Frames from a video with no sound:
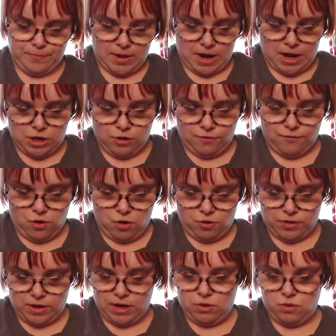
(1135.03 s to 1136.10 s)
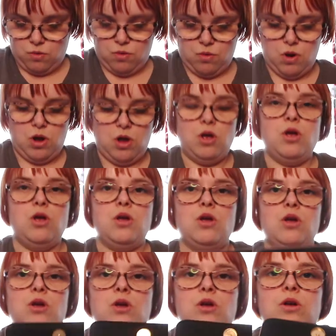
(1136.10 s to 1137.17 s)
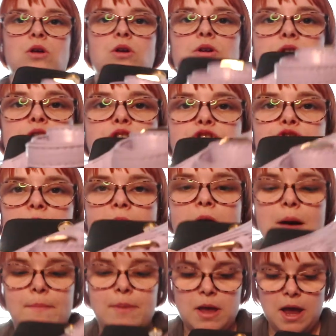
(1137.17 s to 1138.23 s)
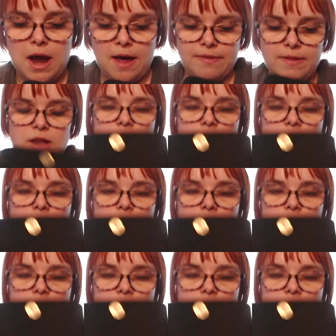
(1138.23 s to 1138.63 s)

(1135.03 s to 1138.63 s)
and you've got a little strap, and then